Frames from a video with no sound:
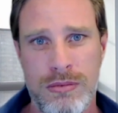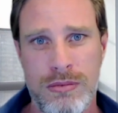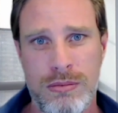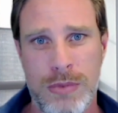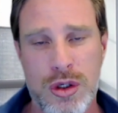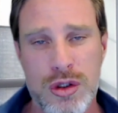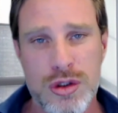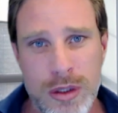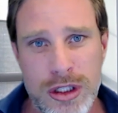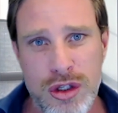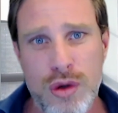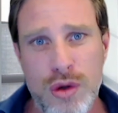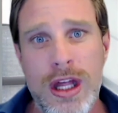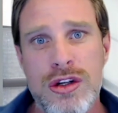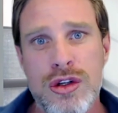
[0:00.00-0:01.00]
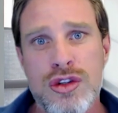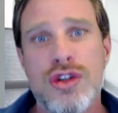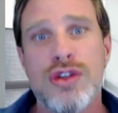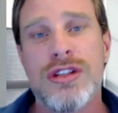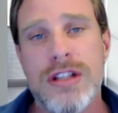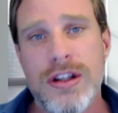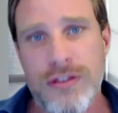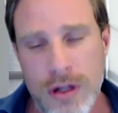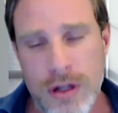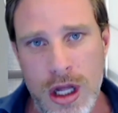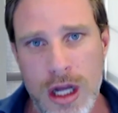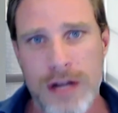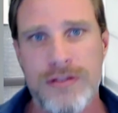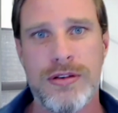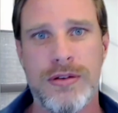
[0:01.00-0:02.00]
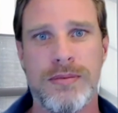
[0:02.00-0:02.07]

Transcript: Because when you do that, you choose a different life.